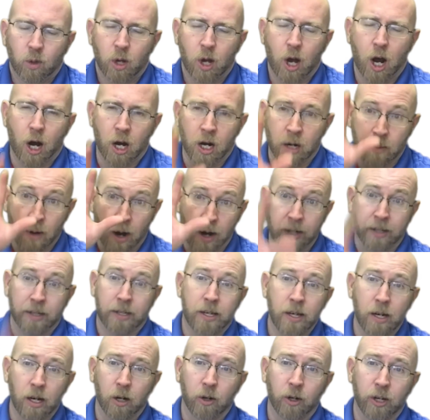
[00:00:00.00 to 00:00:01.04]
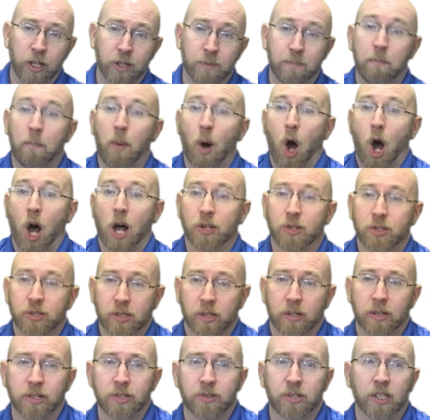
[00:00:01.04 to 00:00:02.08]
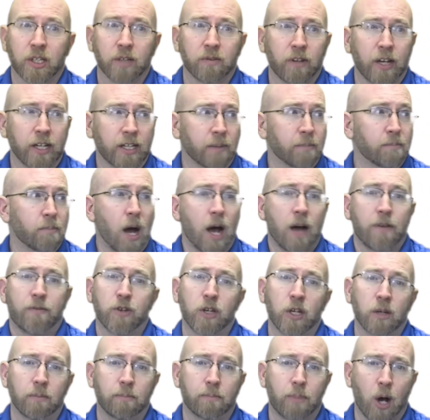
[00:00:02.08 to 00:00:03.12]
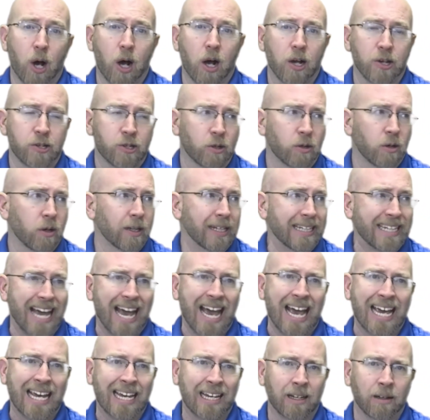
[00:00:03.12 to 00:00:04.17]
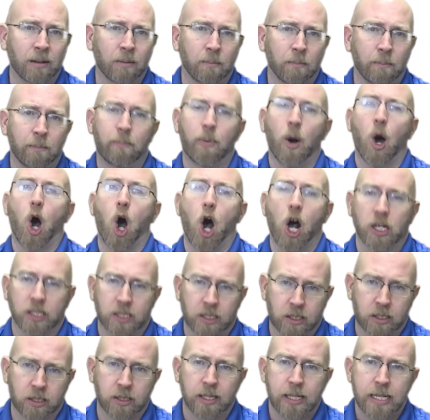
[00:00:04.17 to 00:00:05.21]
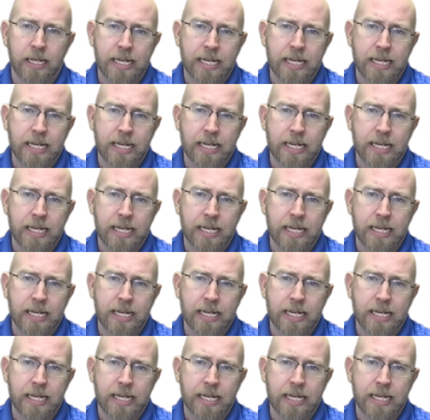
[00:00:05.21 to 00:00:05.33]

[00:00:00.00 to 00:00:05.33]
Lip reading: Our mnemonic here is boss. And just think of like a mafia boss or a gang boss.